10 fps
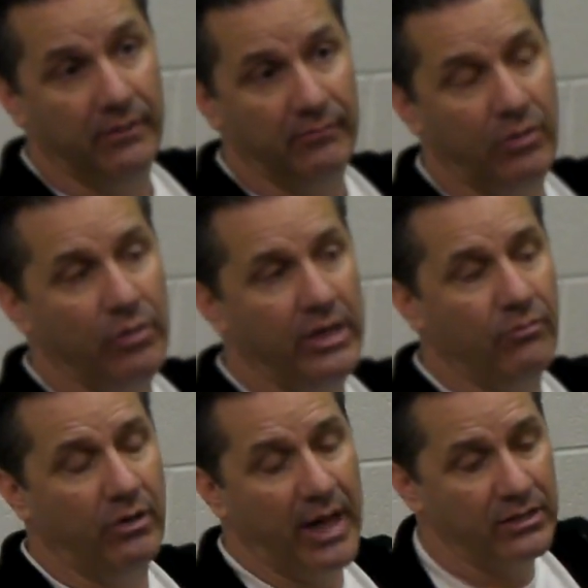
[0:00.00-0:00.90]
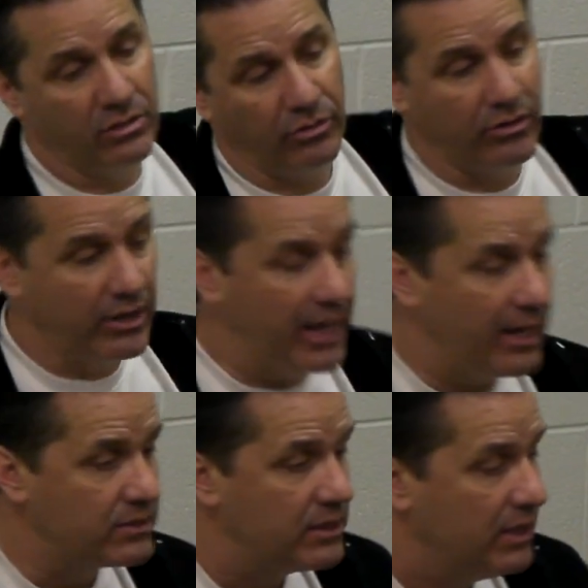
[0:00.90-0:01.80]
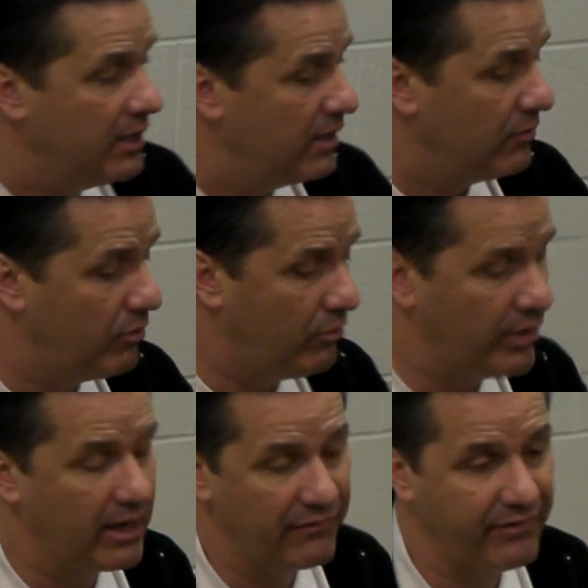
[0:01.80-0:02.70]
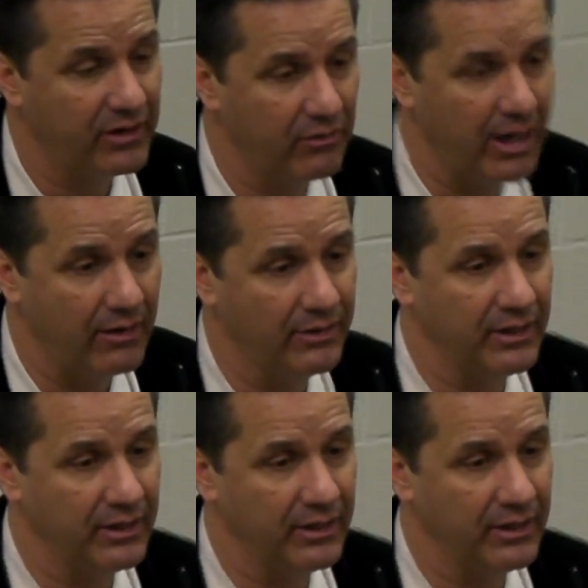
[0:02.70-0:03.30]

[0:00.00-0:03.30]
But we, what I told our guys, what we got to figure out